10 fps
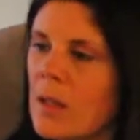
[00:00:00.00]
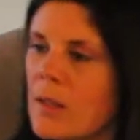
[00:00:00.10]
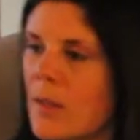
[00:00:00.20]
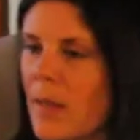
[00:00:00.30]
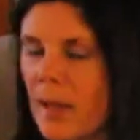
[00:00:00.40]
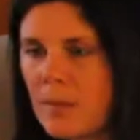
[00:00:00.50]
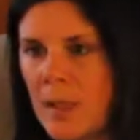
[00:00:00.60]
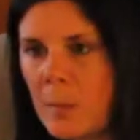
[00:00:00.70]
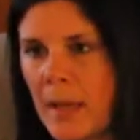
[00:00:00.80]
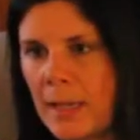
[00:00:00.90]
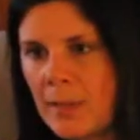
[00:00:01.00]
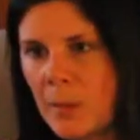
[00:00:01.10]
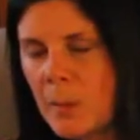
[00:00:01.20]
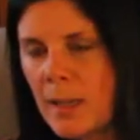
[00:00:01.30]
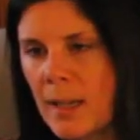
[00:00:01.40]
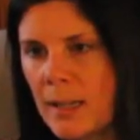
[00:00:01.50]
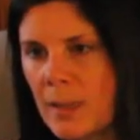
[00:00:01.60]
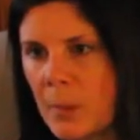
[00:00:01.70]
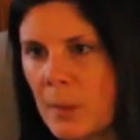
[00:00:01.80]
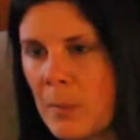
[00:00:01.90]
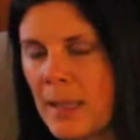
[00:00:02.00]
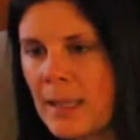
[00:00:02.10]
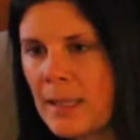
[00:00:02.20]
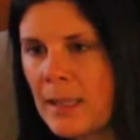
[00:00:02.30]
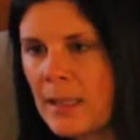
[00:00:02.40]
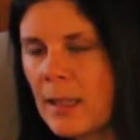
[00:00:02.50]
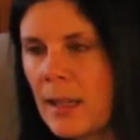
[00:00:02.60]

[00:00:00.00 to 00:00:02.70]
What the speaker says: So that feedback from clients was amazing.